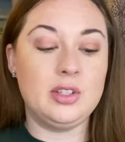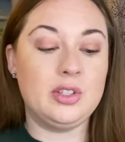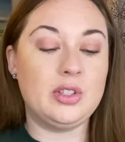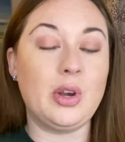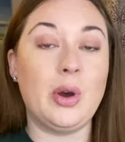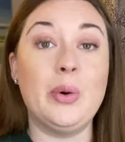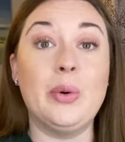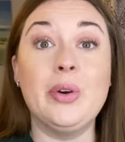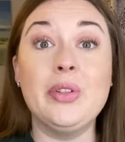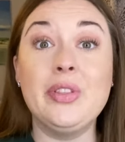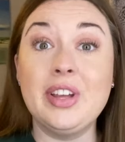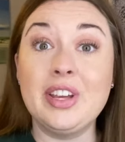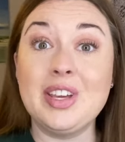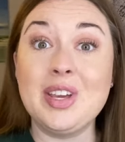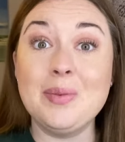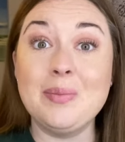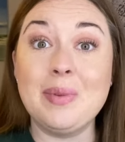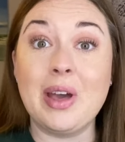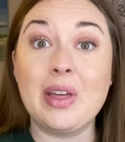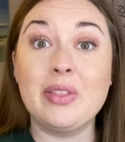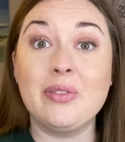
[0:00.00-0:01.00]
So thank you,
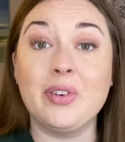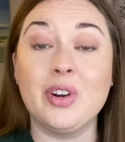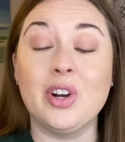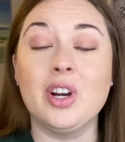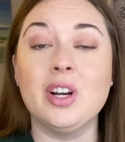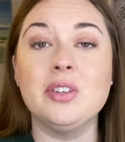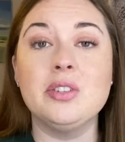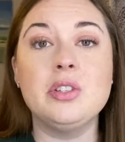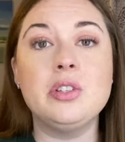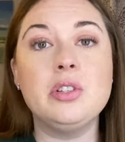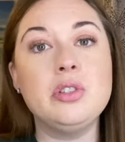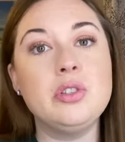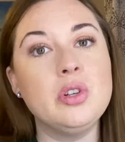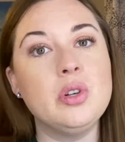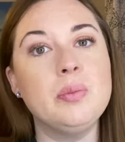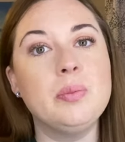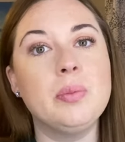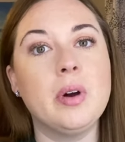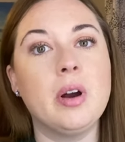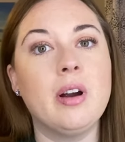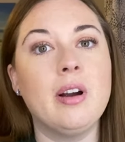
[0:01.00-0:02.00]
Beth, for a
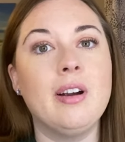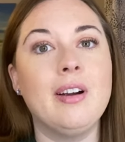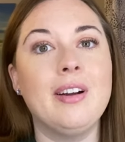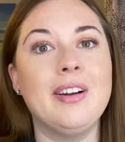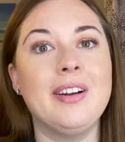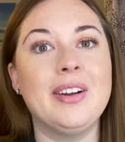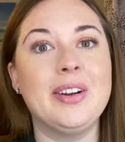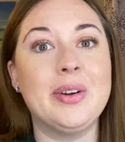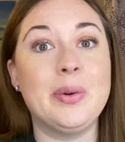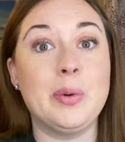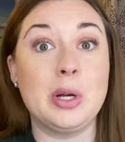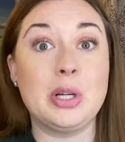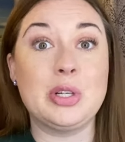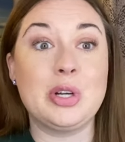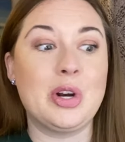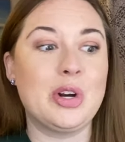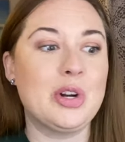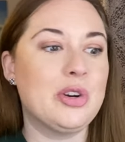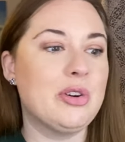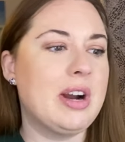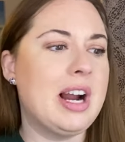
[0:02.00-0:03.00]
super quick
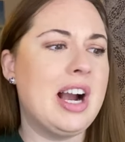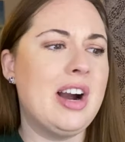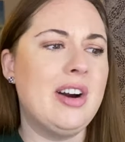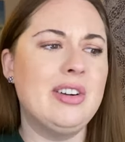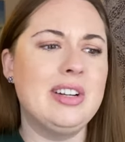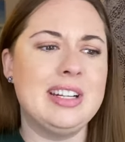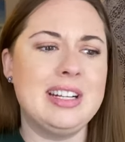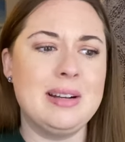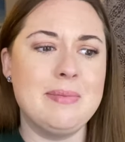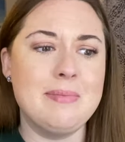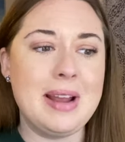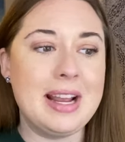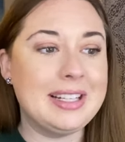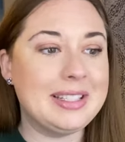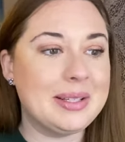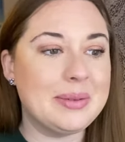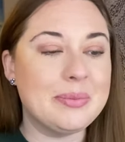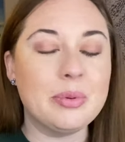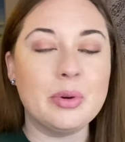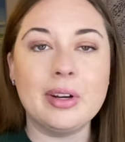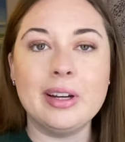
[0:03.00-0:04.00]
turnaround, an
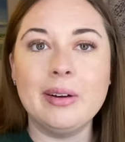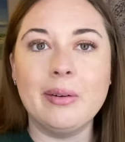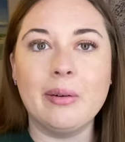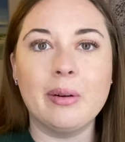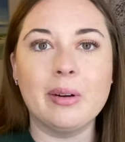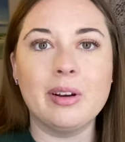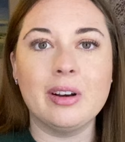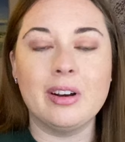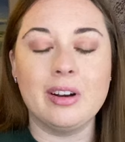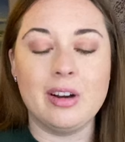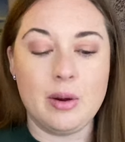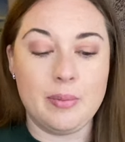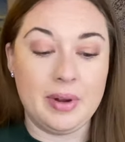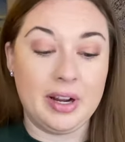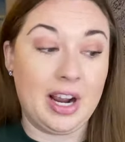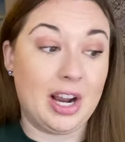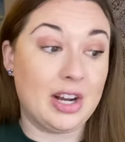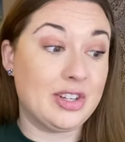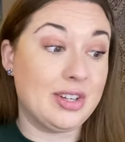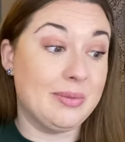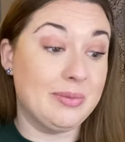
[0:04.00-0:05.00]
amazing pre-order. Oh my
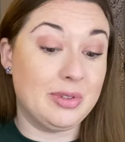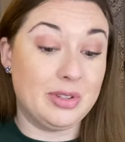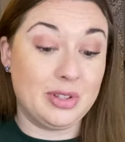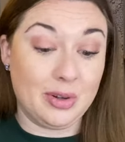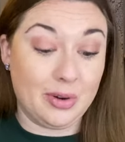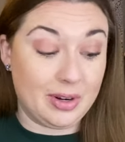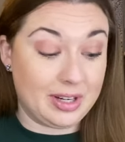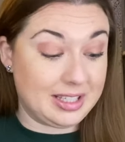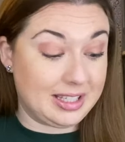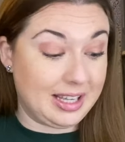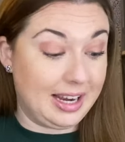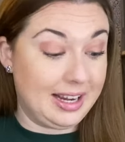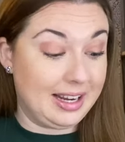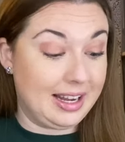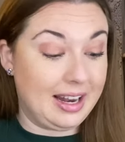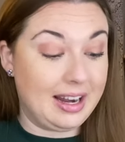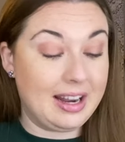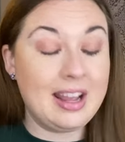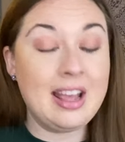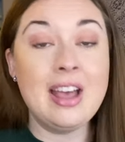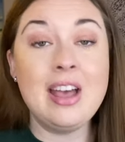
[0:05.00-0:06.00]
gosh, I'm so
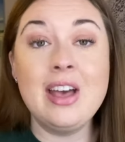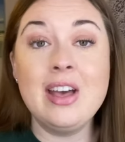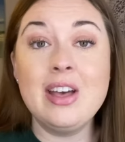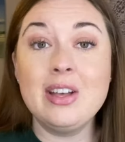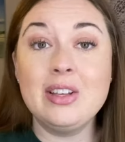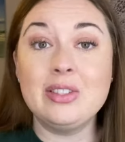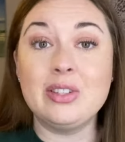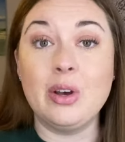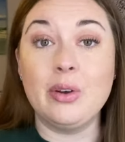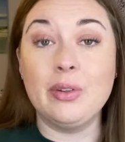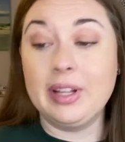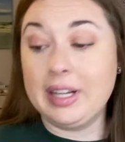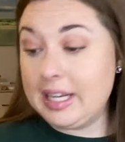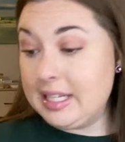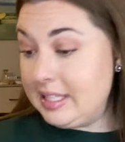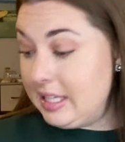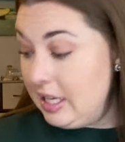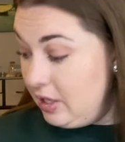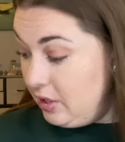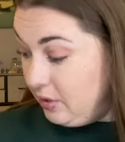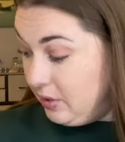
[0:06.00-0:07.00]
excited. So like I
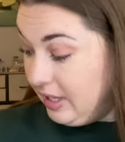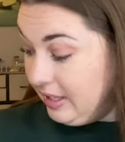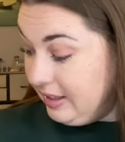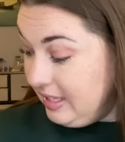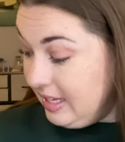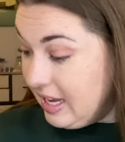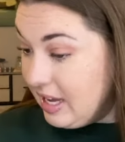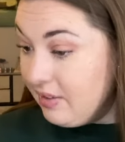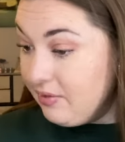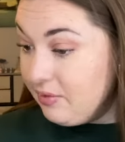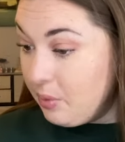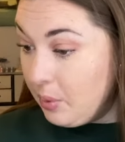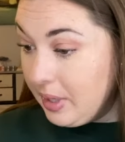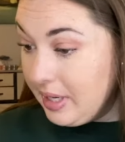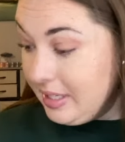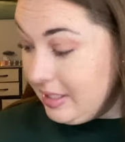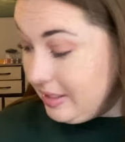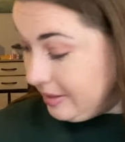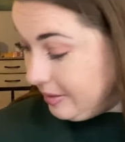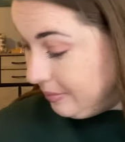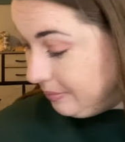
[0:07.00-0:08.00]
said, you get the
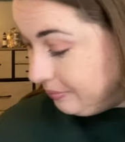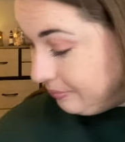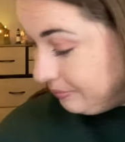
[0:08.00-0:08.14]
invoice.